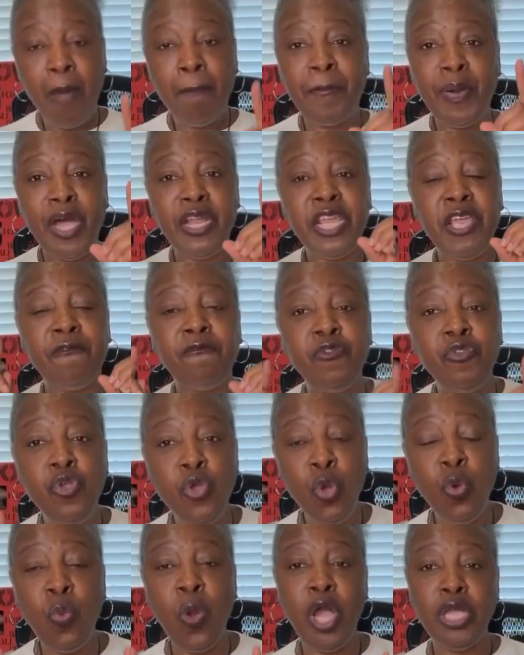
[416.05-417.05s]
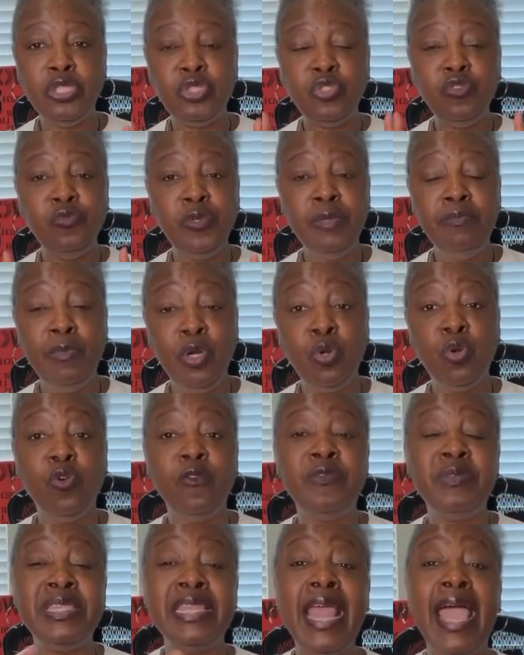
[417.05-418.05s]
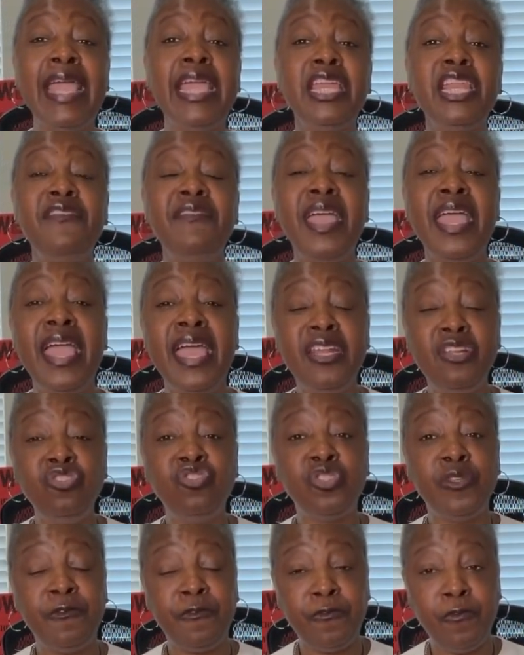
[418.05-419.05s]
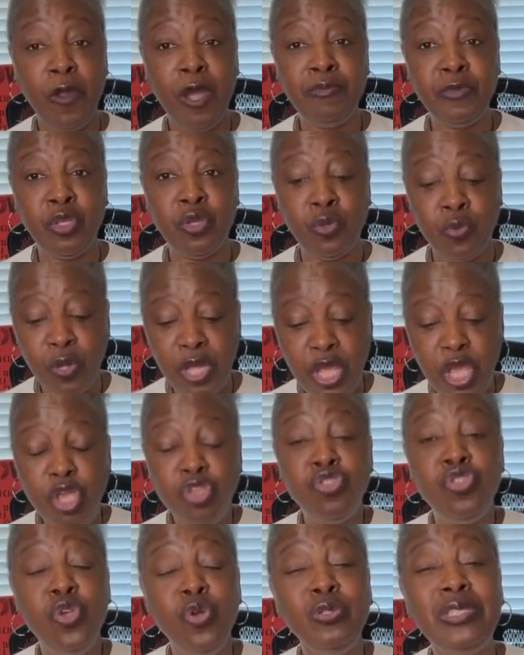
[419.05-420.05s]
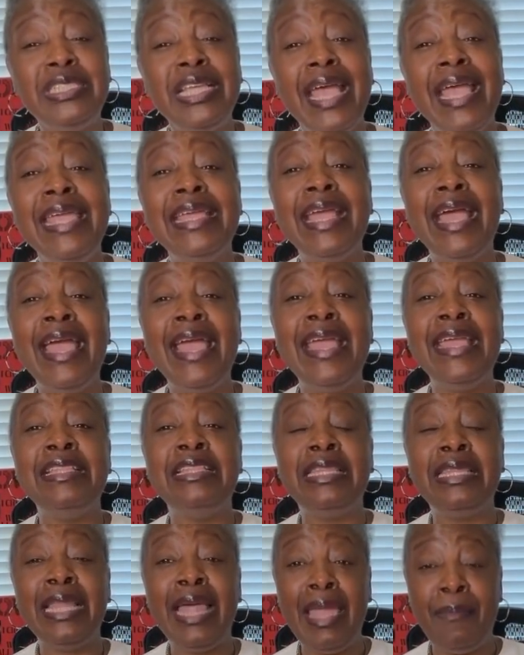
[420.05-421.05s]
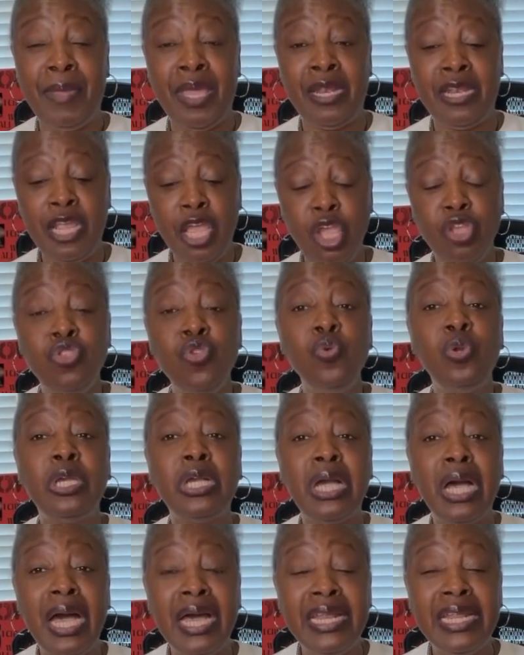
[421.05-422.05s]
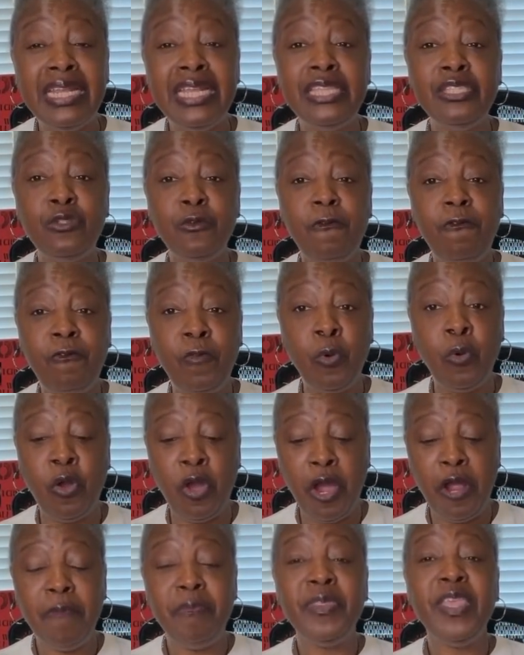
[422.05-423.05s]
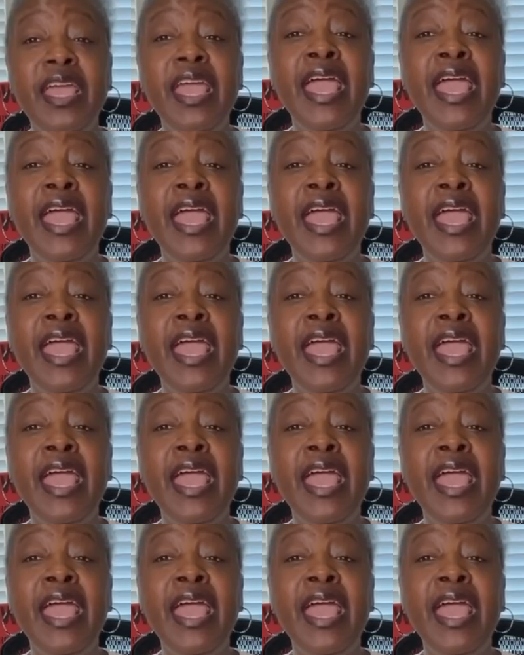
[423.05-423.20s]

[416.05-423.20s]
But if you want to remove negative energy from you, you take a lemon, you cut it into four,